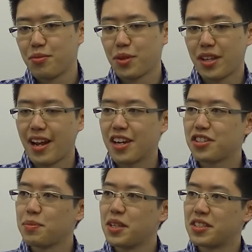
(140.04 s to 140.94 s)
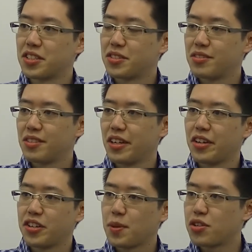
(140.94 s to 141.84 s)
what that actually means is in
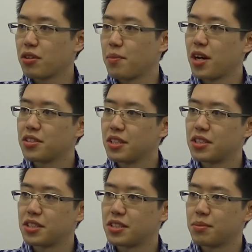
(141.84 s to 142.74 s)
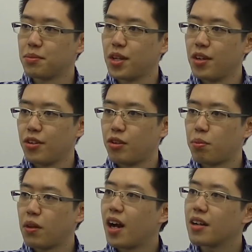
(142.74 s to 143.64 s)
a spatial light modulator system, you
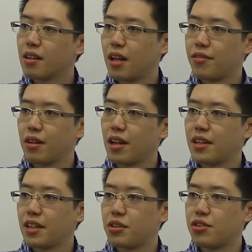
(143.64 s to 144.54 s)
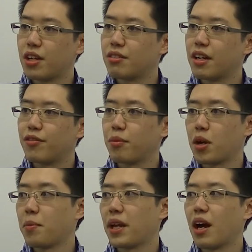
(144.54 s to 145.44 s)
block a lot of the light that you generate from
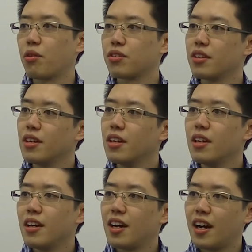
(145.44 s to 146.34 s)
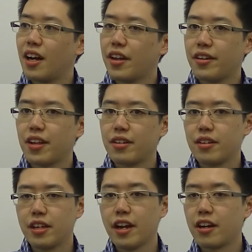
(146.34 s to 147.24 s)
coming out, and that
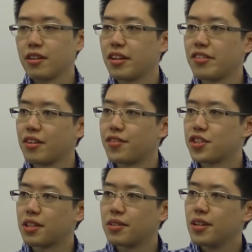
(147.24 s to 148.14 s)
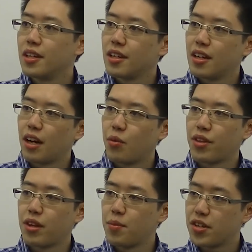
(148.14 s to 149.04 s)
inherently is inefficient.
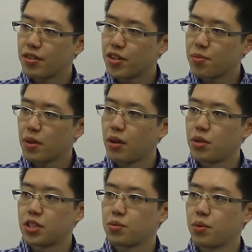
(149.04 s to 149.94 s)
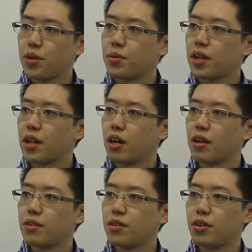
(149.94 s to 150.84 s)
With an emissive display, which is what we're working
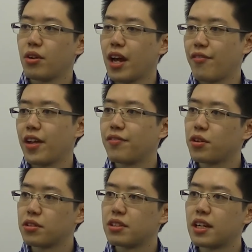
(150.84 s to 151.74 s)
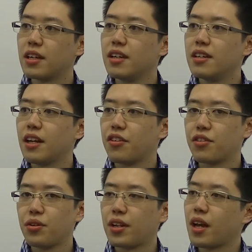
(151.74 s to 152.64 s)
on, you don't have that filtering, and
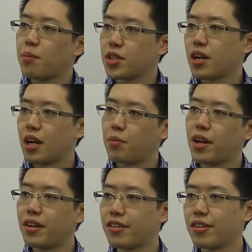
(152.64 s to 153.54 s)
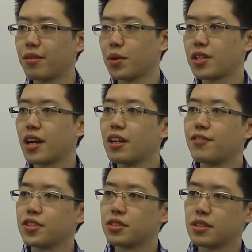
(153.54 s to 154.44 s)
so you can get much higher brightnesses and much higher
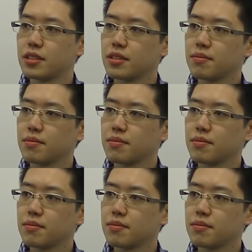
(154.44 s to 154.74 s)
efficiencies.